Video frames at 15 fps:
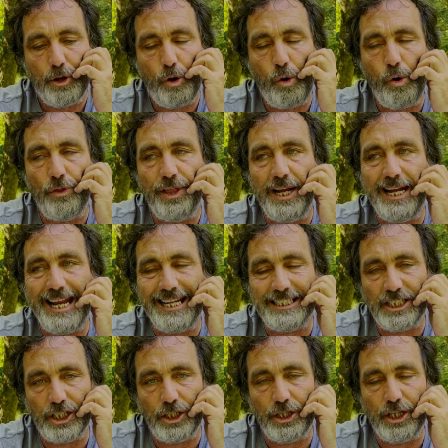or the
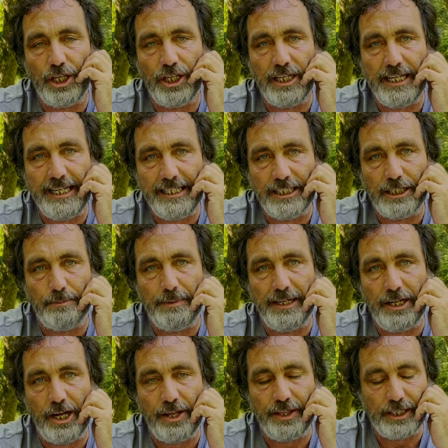lesson that needs to be
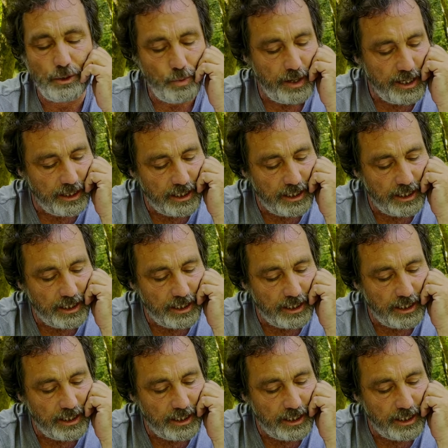learned this week,